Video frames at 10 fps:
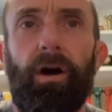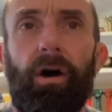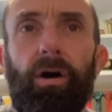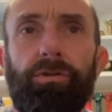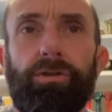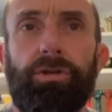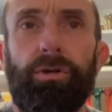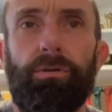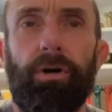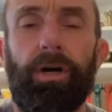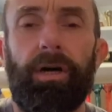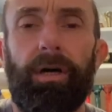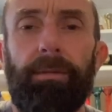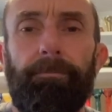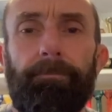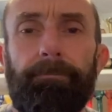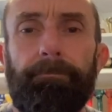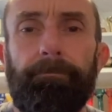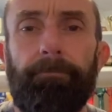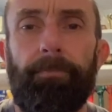onto I
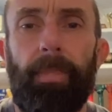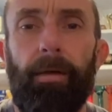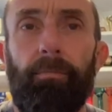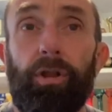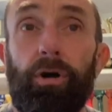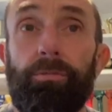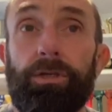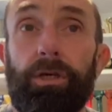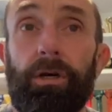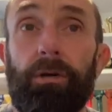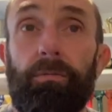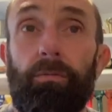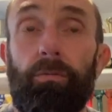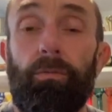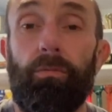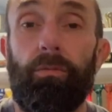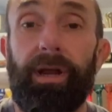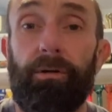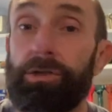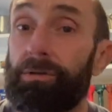built up to when I
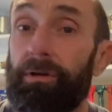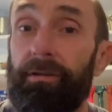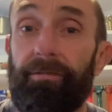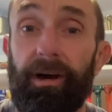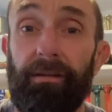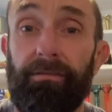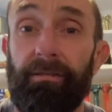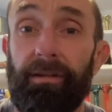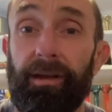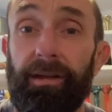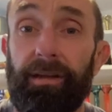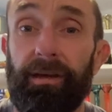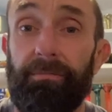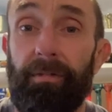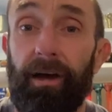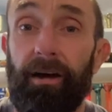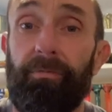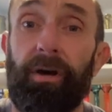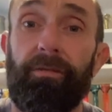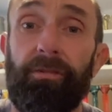was 25, and I did a half
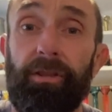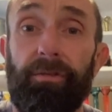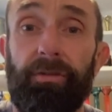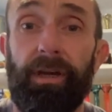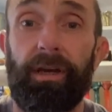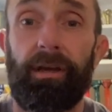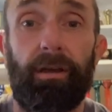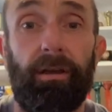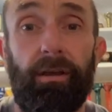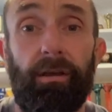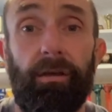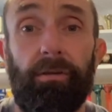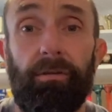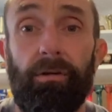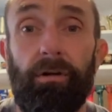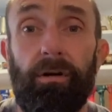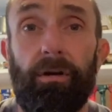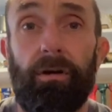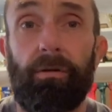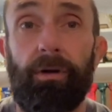marathon the other day, so
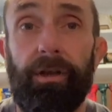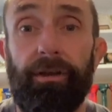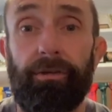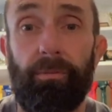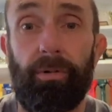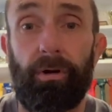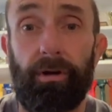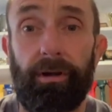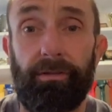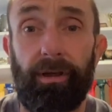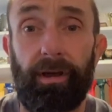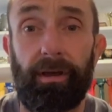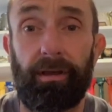quite decent progress there.